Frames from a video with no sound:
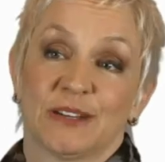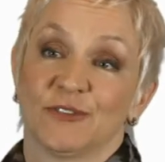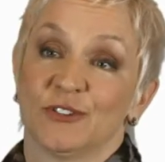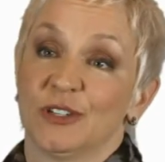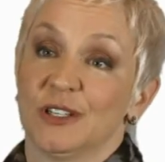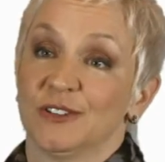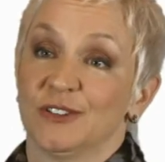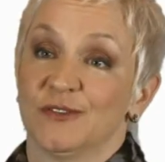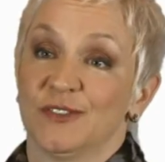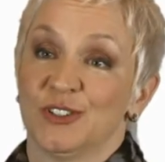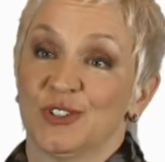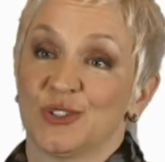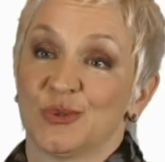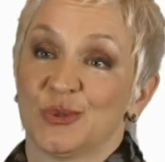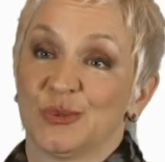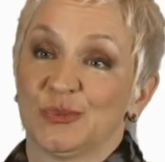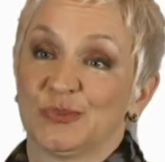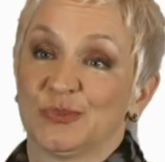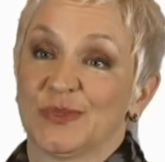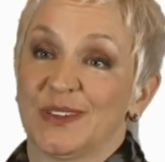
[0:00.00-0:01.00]
to every
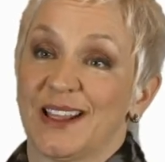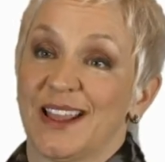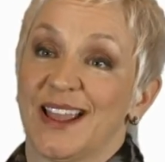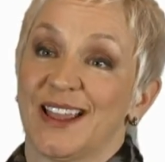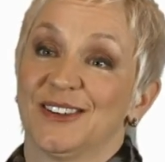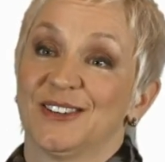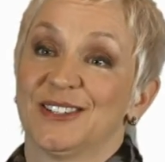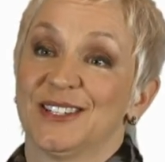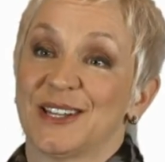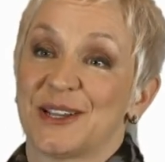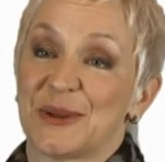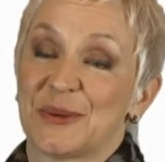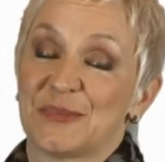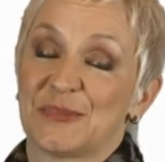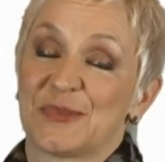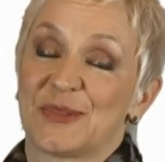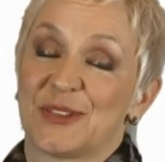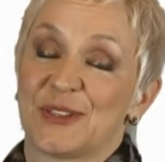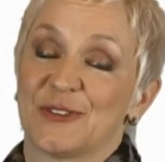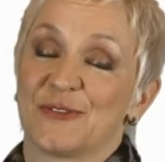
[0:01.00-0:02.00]
individual, and
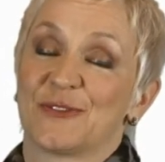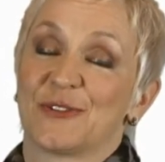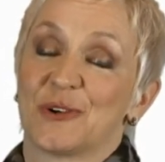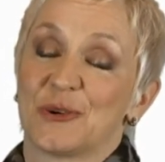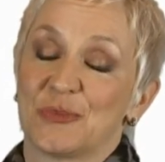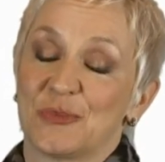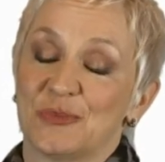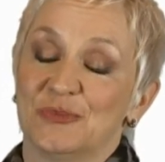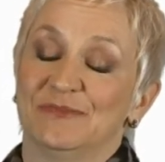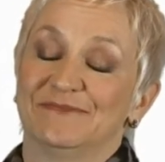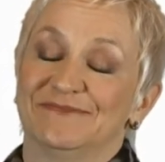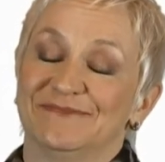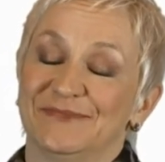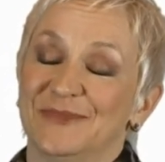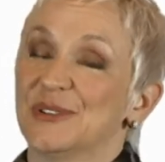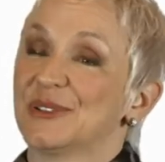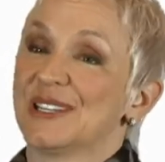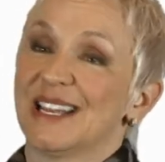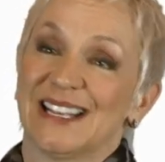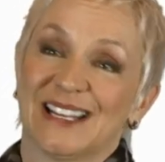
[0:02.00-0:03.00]
the firm
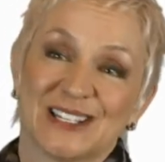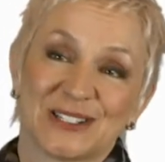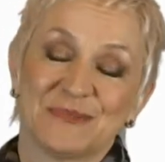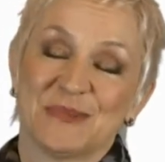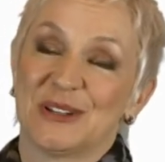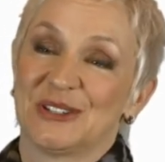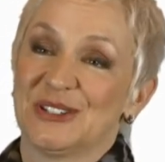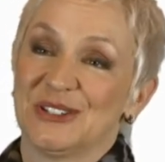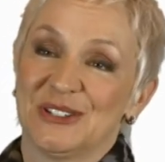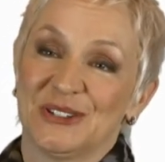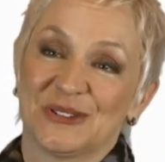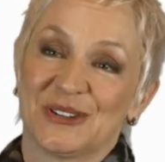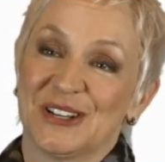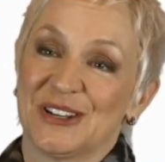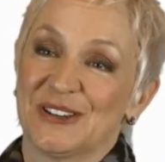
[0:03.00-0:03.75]
will take as much as you'll